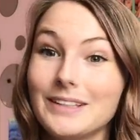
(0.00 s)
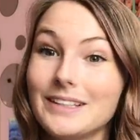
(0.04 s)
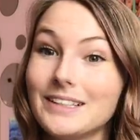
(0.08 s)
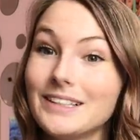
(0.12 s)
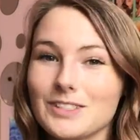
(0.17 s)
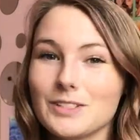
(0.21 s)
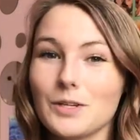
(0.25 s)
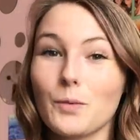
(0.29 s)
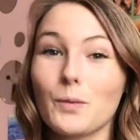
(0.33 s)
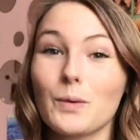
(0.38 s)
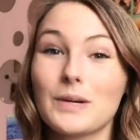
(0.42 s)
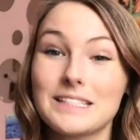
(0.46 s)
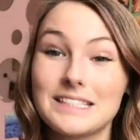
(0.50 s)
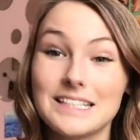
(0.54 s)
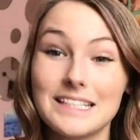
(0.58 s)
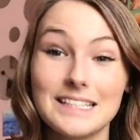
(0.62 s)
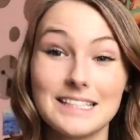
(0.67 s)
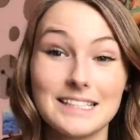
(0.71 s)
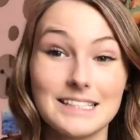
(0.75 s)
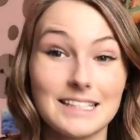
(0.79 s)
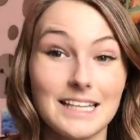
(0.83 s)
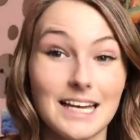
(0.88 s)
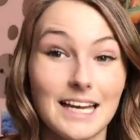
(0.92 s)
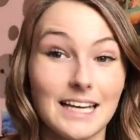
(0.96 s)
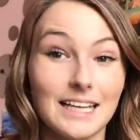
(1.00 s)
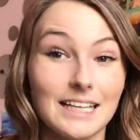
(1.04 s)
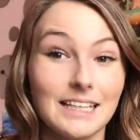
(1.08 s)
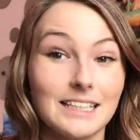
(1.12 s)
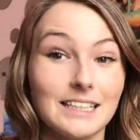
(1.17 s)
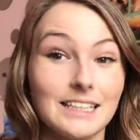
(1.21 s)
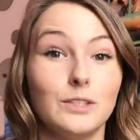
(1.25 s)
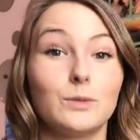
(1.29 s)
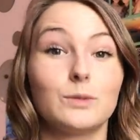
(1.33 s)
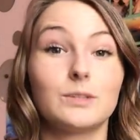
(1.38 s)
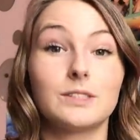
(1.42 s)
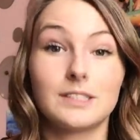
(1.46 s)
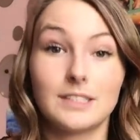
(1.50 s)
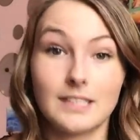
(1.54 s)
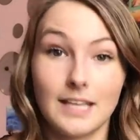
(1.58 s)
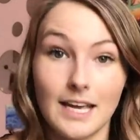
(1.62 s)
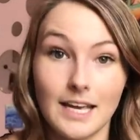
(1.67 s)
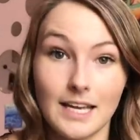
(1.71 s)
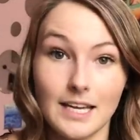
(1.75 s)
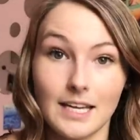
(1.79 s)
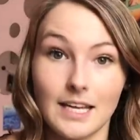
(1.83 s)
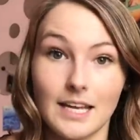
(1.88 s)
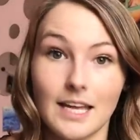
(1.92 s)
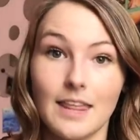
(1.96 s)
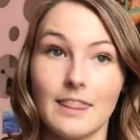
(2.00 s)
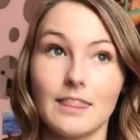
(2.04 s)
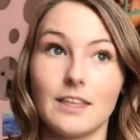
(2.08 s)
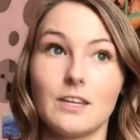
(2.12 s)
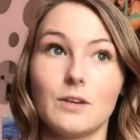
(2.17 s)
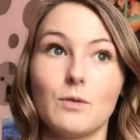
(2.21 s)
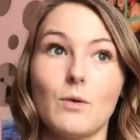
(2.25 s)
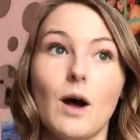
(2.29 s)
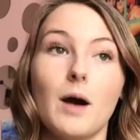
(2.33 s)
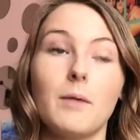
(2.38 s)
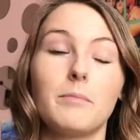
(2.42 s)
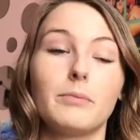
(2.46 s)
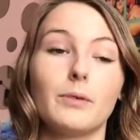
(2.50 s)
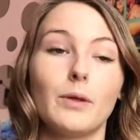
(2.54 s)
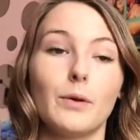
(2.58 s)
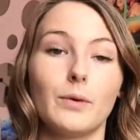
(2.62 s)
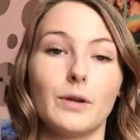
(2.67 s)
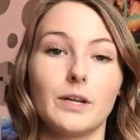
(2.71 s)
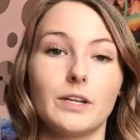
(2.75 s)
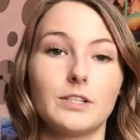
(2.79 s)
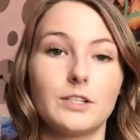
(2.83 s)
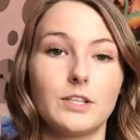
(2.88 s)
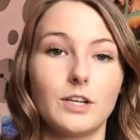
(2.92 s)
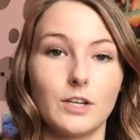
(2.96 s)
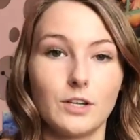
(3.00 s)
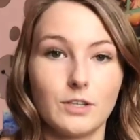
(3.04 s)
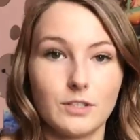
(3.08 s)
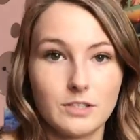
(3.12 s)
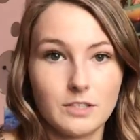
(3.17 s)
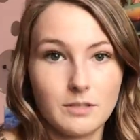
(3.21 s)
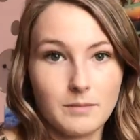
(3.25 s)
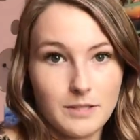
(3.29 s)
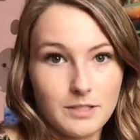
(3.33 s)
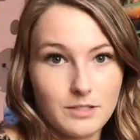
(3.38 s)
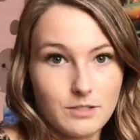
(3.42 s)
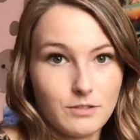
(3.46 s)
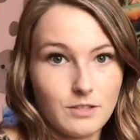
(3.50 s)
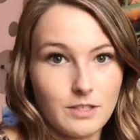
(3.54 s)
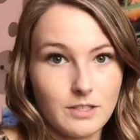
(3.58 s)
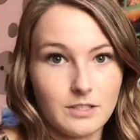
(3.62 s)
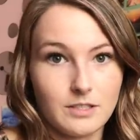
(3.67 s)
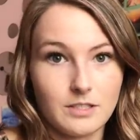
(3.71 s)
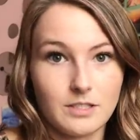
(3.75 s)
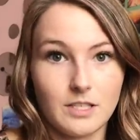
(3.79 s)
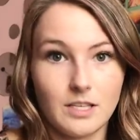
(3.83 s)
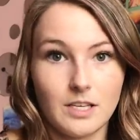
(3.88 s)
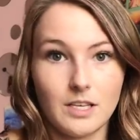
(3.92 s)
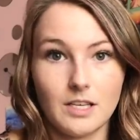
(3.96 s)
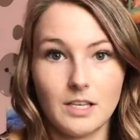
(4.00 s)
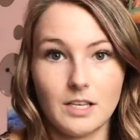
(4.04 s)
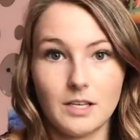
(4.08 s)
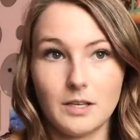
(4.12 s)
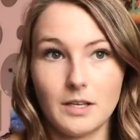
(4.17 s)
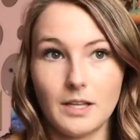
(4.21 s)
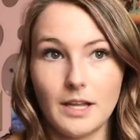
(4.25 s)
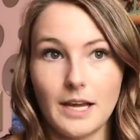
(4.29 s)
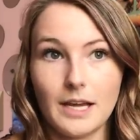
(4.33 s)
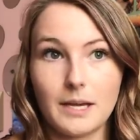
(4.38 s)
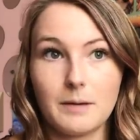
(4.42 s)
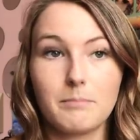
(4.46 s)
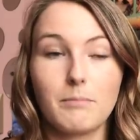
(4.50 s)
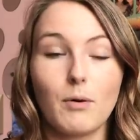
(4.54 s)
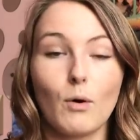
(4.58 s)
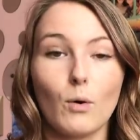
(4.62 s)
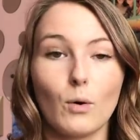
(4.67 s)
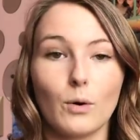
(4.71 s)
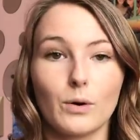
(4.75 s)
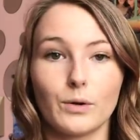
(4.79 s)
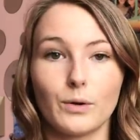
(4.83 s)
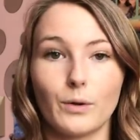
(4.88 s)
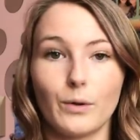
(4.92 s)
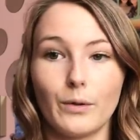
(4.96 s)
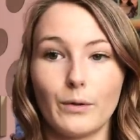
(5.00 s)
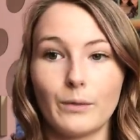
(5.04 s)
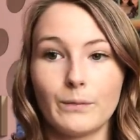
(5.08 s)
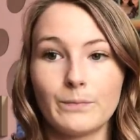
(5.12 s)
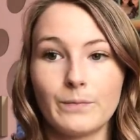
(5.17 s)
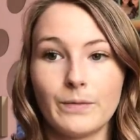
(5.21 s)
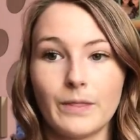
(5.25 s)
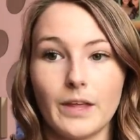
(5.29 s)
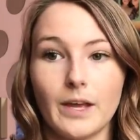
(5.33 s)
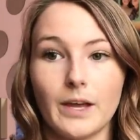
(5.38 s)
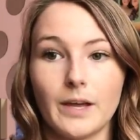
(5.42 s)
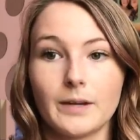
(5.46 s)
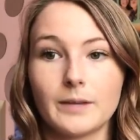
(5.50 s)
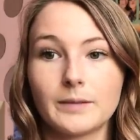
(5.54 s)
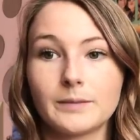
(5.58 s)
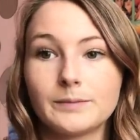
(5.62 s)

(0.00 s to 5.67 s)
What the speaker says: So once it's signed, you scan it and then you upload it to your Semester at Sea like portal thing.